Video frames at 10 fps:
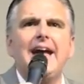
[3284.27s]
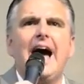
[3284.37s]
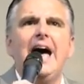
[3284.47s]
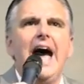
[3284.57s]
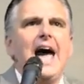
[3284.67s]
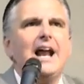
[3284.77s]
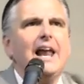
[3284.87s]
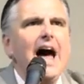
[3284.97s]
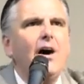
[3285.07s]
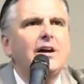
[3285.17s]
and
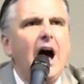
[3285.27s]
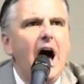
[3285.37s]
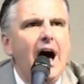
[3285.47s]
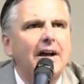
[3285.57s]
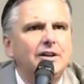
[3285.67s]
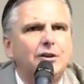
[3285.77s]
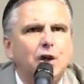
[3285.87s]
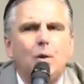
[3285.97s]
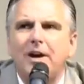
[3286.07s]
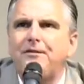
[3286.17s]
allow God to
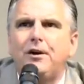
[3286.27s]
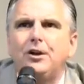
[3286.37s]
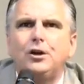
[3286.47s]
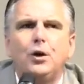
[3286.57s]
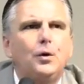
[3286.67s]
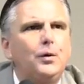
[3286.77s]
do it for you.